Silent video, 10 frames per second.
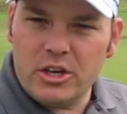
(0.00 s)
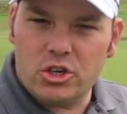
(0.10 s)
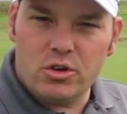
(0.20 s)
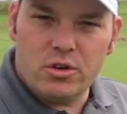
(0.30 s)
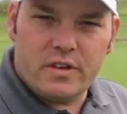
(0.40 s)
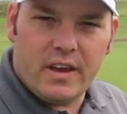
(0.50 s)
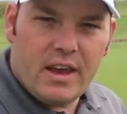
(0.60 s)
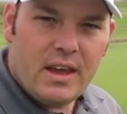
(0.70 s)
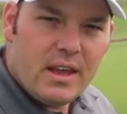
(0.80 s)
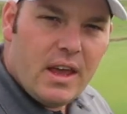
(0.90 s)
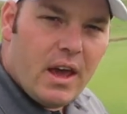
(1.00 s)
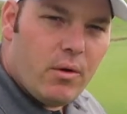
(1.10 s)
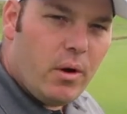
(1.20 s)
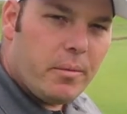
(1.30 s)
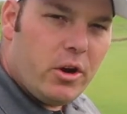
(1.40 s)
bit short here
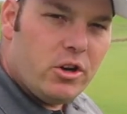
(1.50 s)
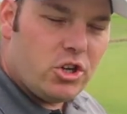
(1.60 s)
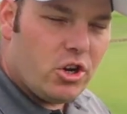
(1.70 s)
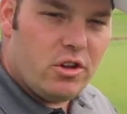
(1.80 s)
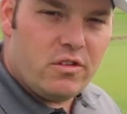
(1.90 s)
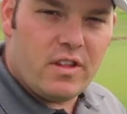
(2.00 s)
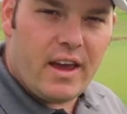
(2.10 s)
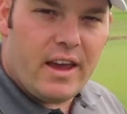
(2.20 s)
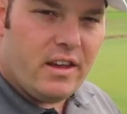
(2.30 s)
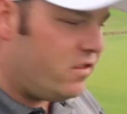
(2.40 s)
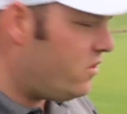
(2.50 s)
and what I'm going to show you today